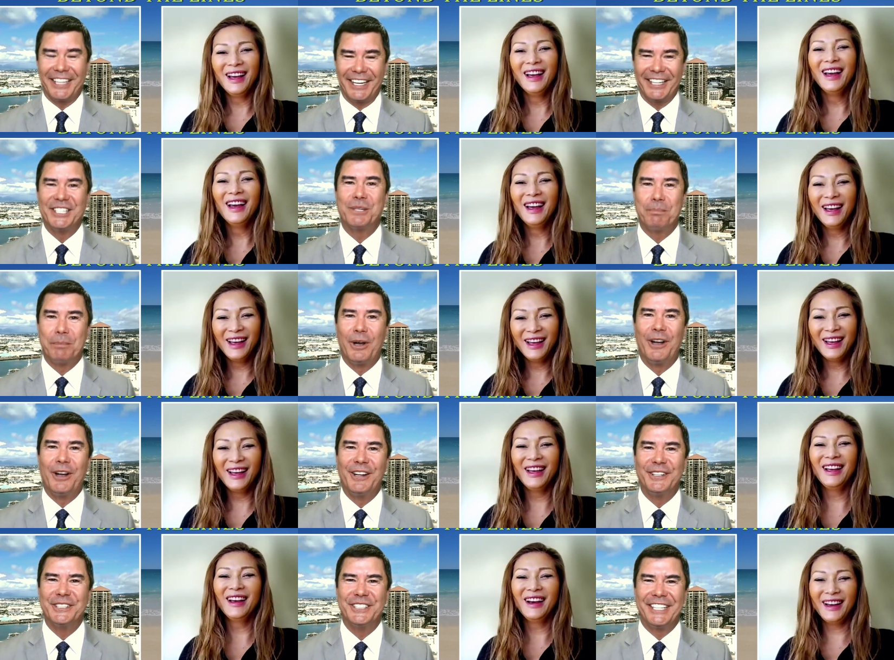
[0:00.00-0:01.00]
Speaker 1: tennis
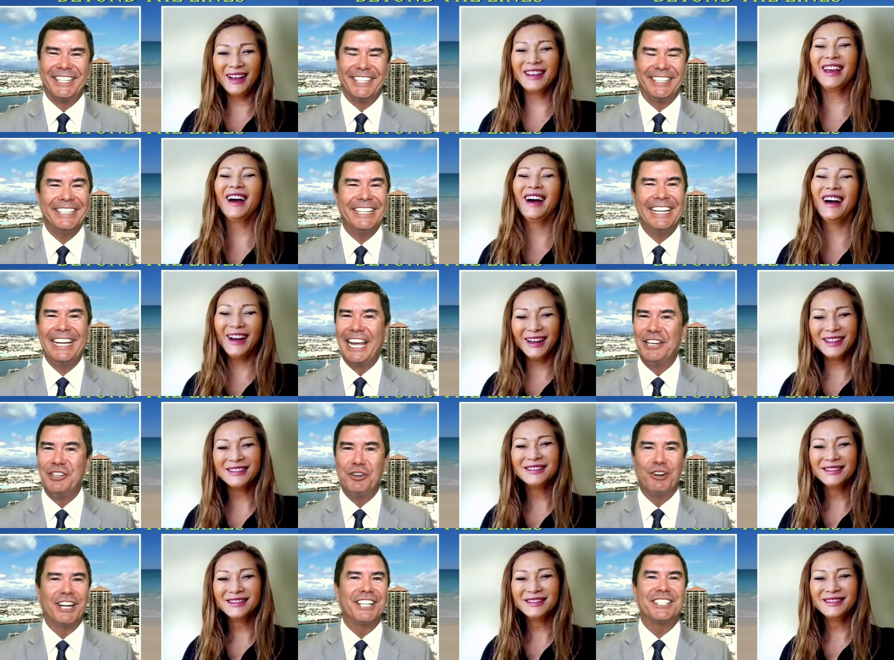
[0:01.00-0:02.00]
balls, and
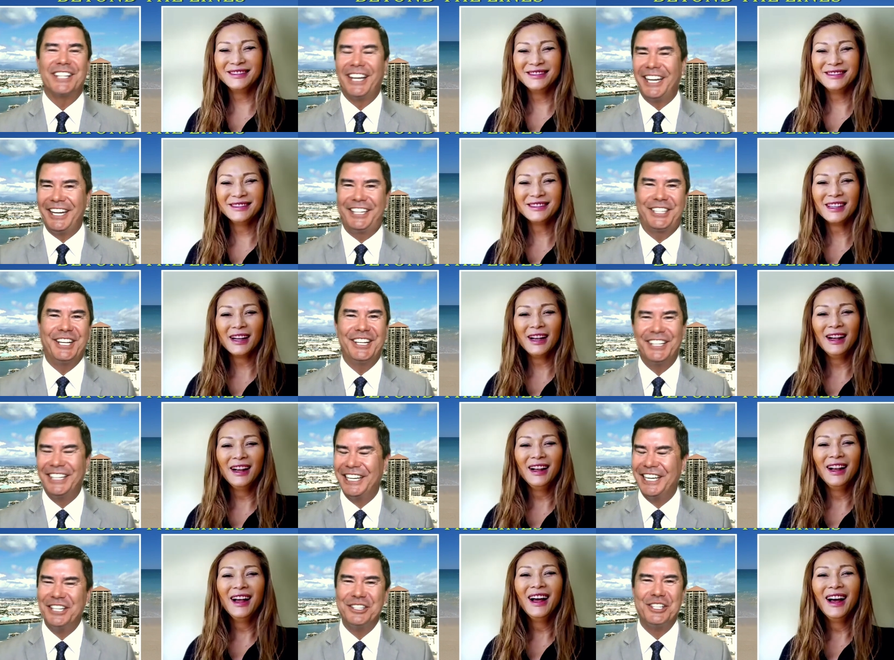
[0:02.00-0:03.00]
you're excited
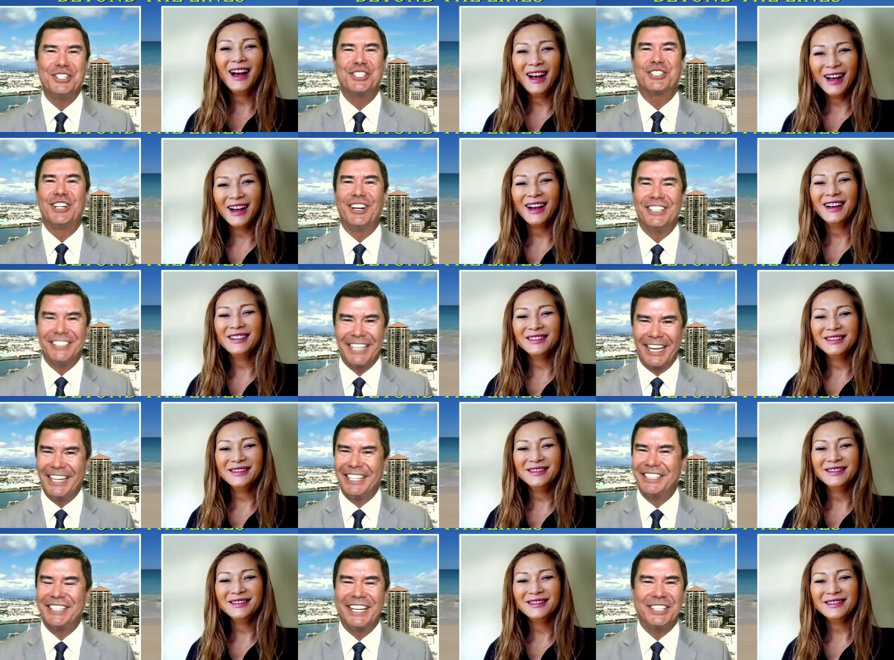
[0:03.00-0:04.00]
to start
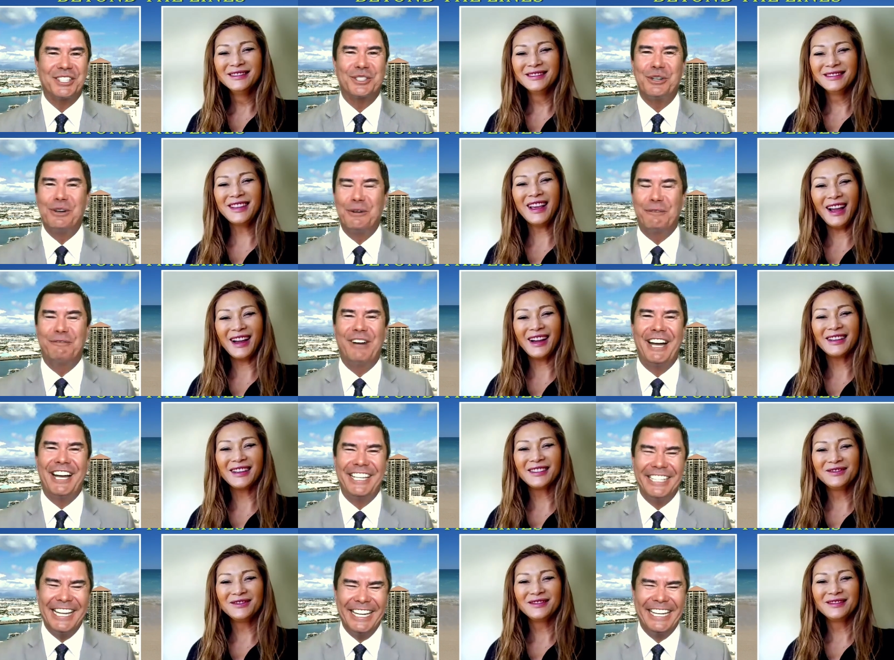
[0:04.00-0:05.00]
tennis. That's so
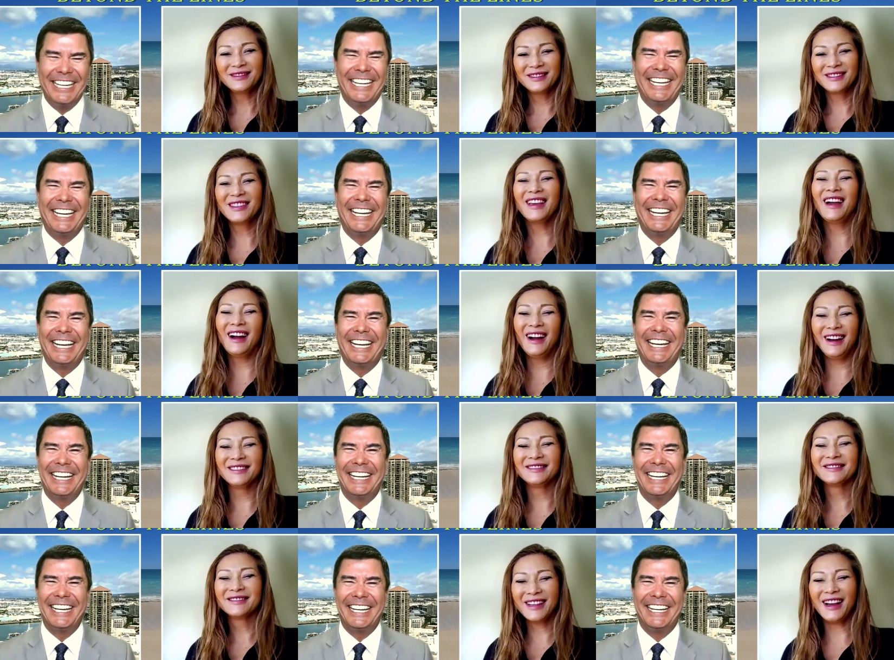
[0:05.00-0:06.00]
fun.
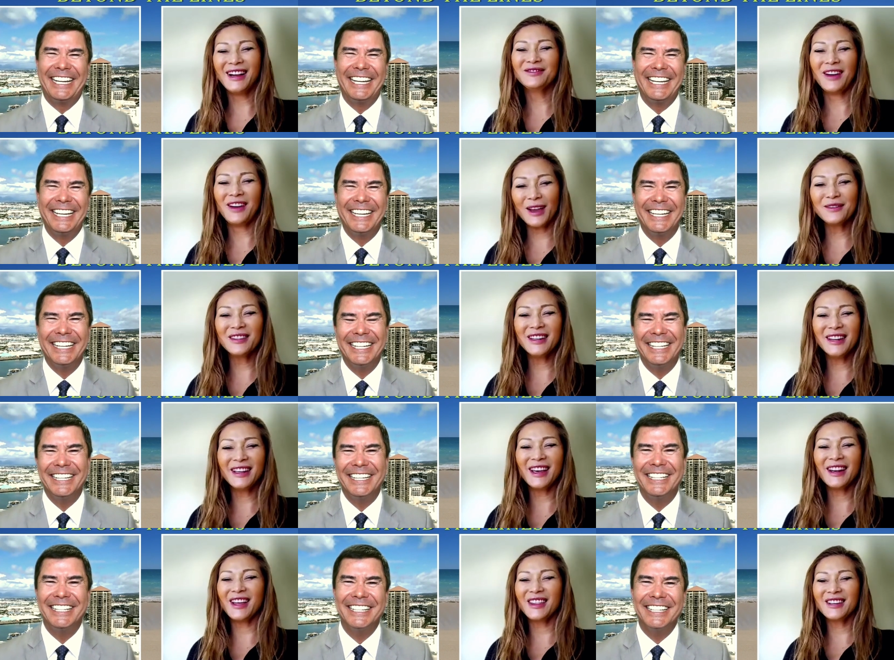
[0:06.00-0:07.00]
Speaker 2: Yeah. I'm gonna
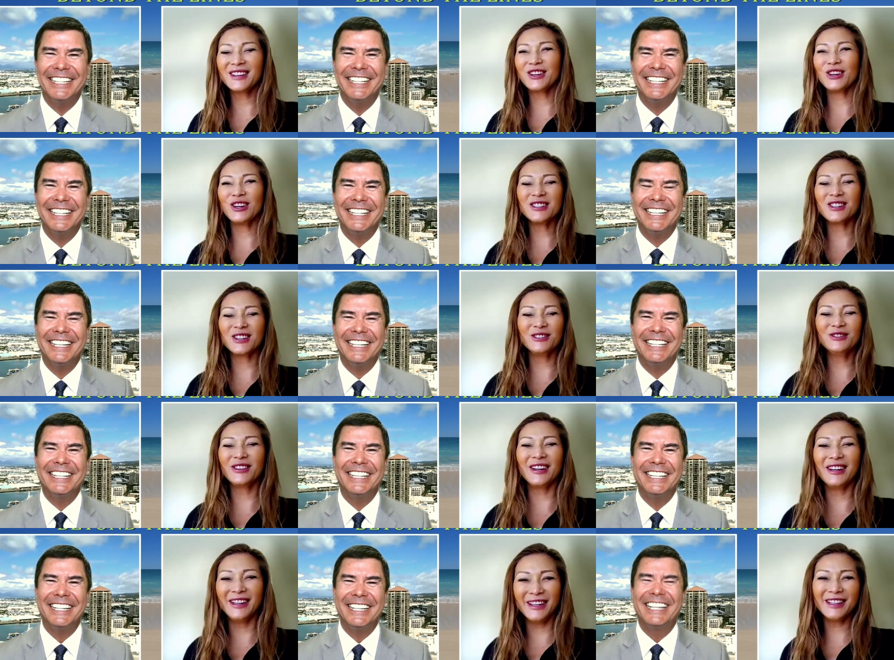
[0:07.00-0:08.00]
get on the court. Don't
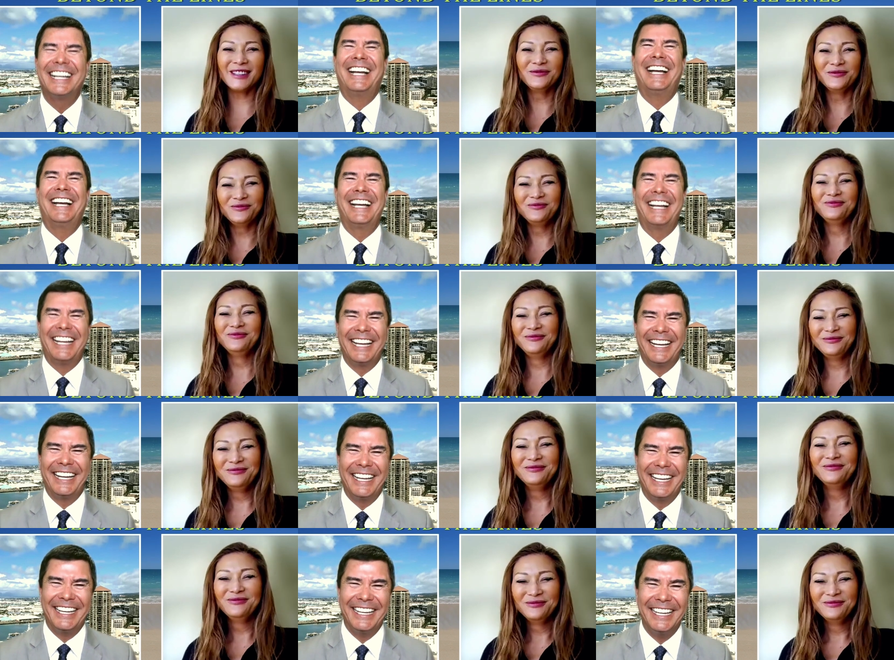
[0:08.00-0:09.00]
worry.
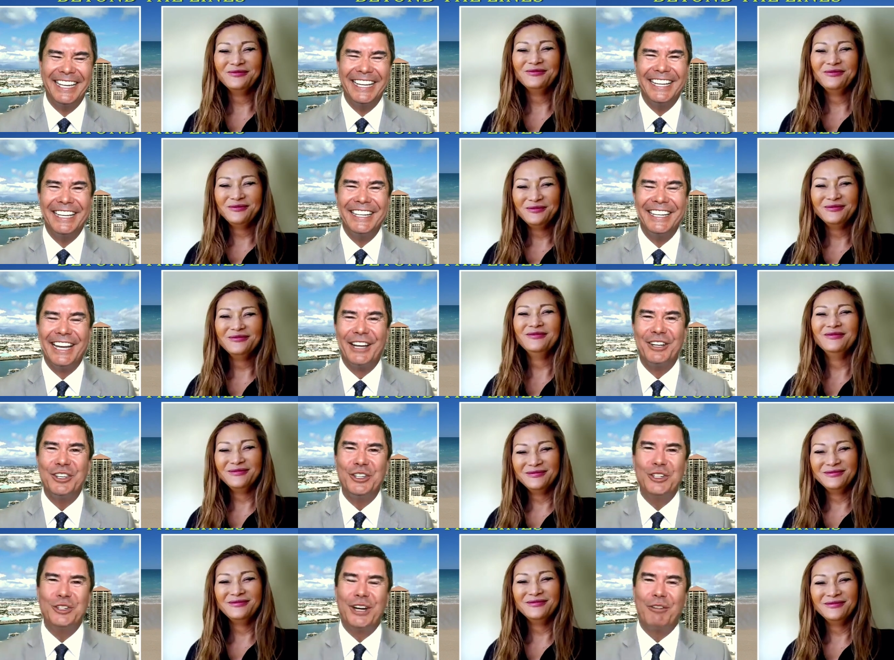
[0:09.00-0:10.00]
Speaker 1: Now,
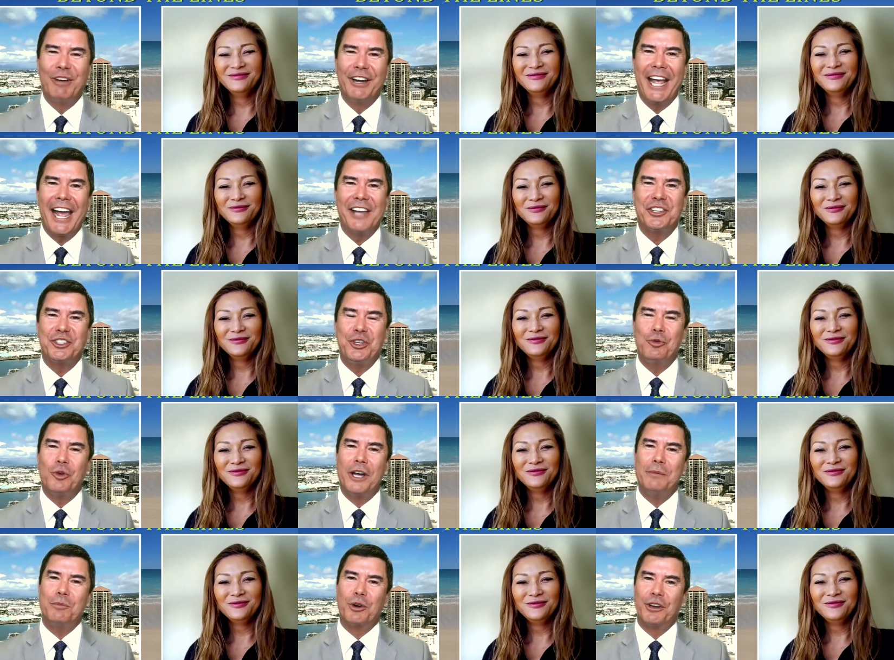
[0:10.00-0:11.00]
Lieu, I want to ask you
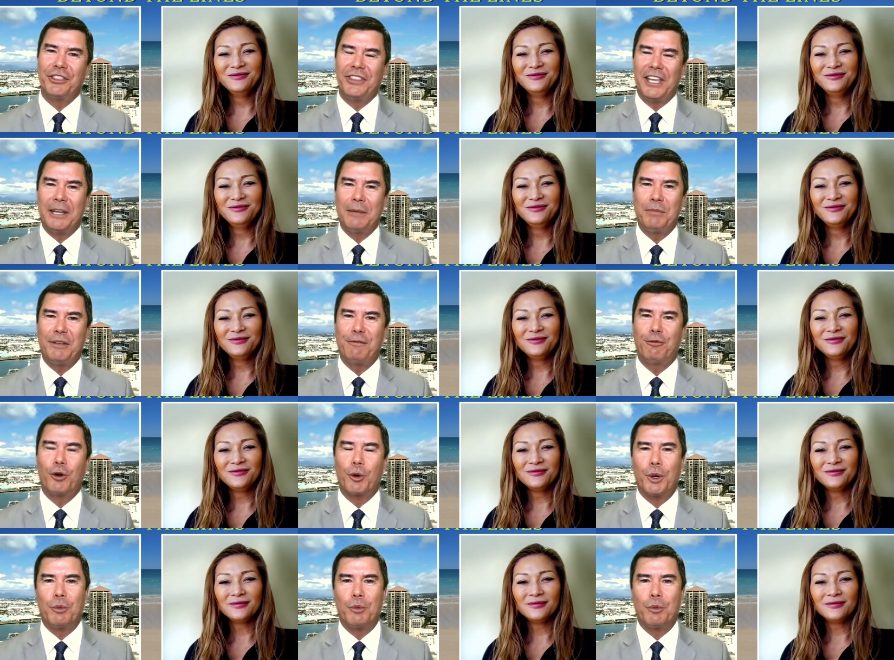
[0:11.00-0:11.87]
one more thing before